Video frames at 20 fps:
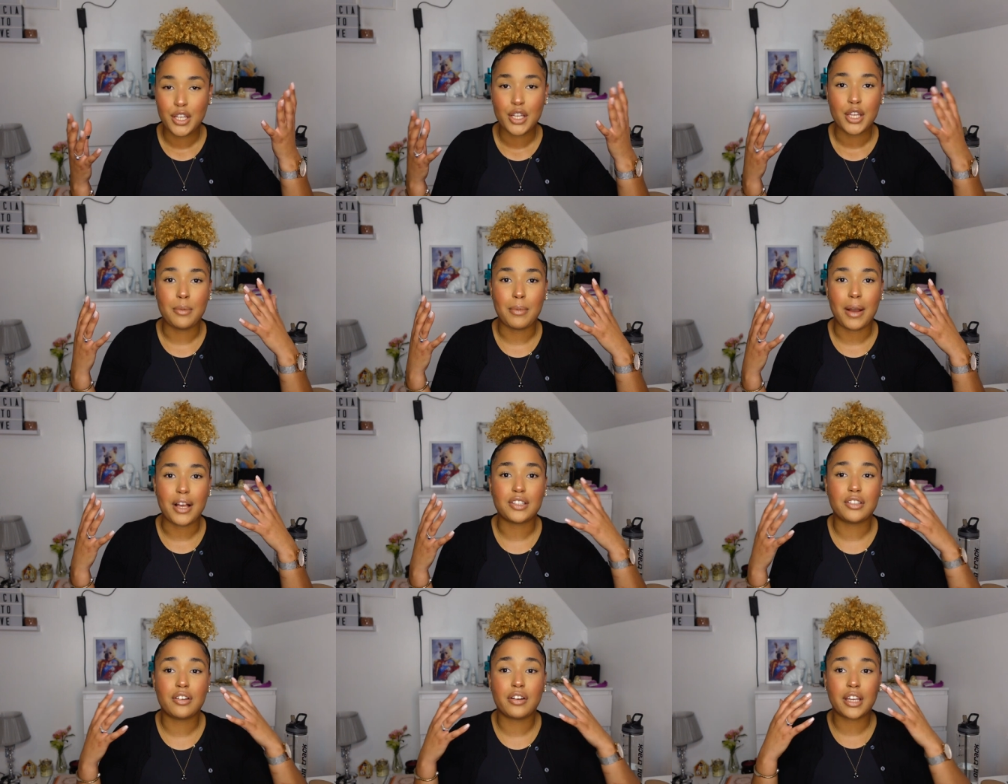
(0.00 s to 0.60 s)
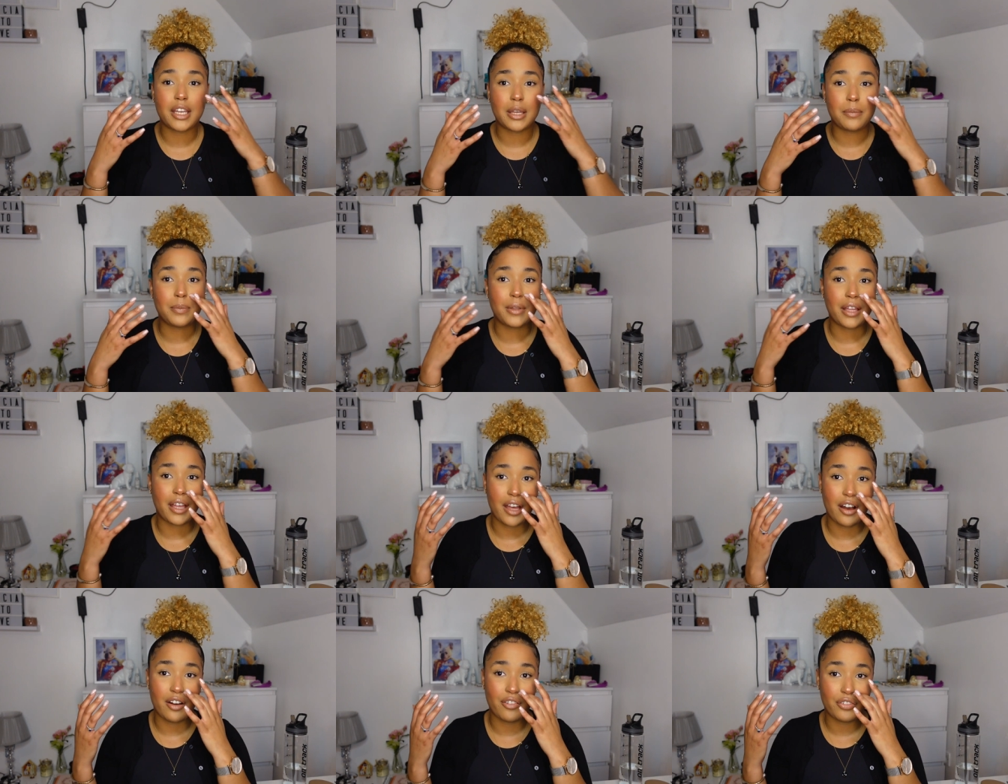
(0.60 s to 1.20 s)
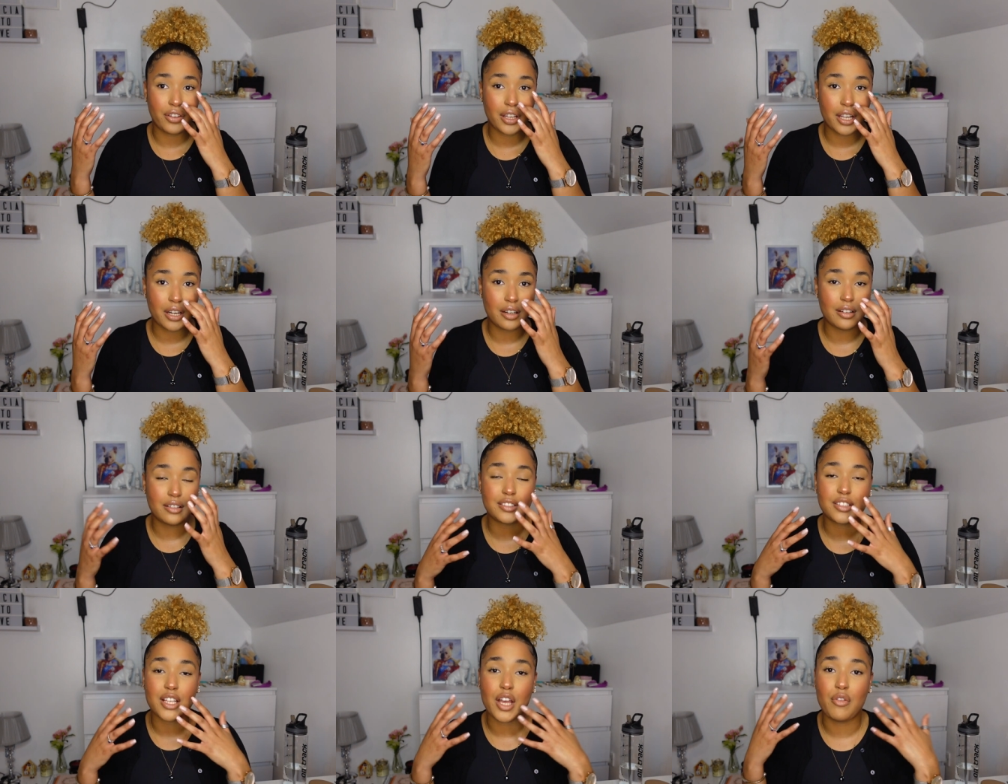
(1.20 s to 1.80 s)
You might as well keep the healthy
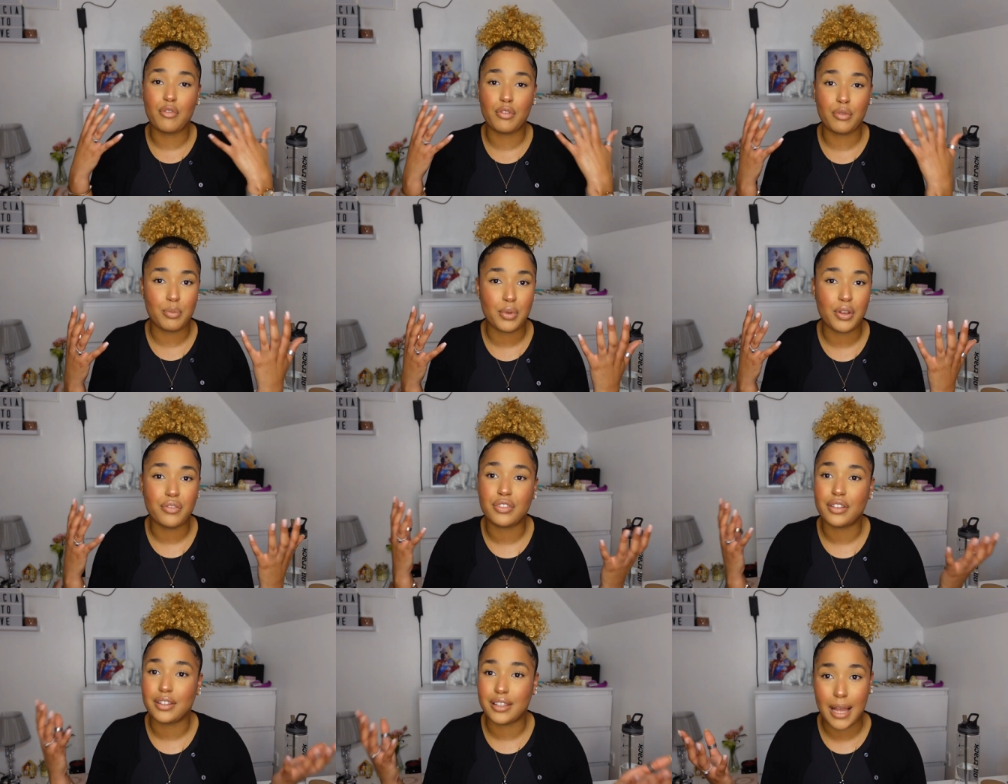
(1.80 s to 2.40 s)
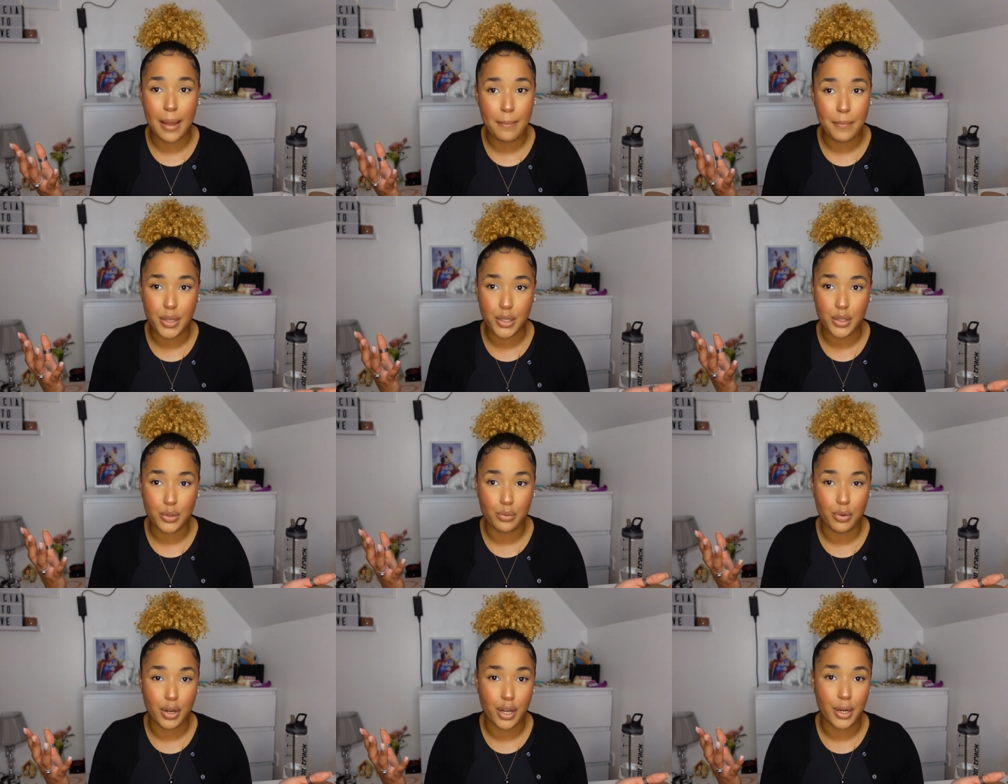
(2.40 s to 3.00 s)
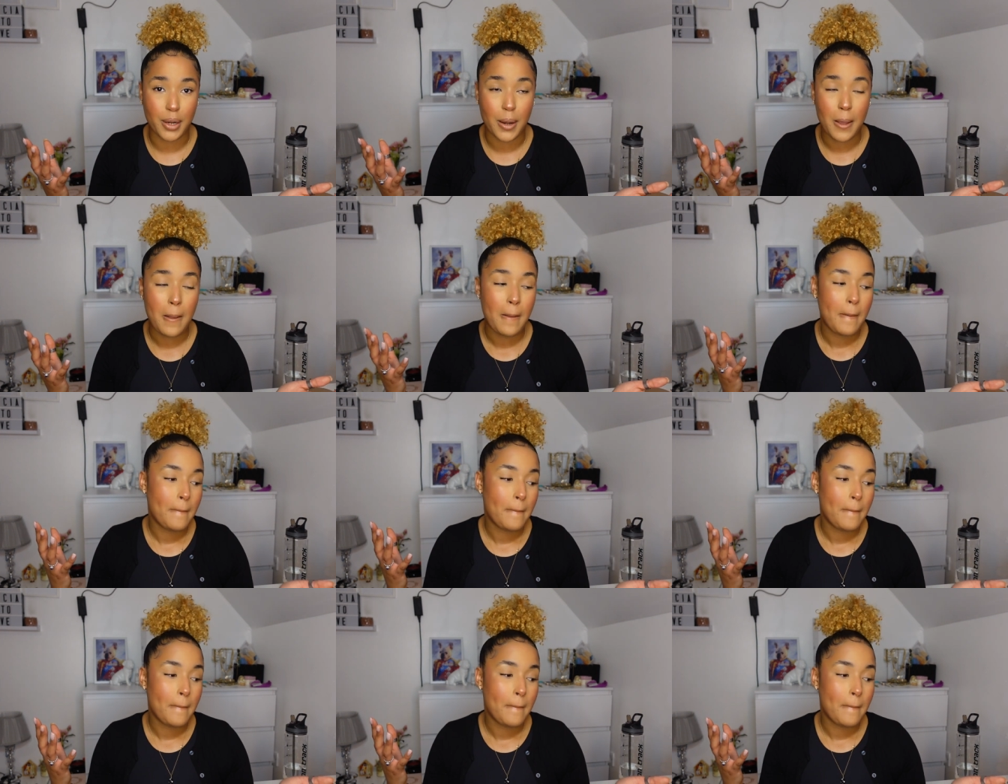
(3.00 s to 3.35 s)
curls and remove the damaged one.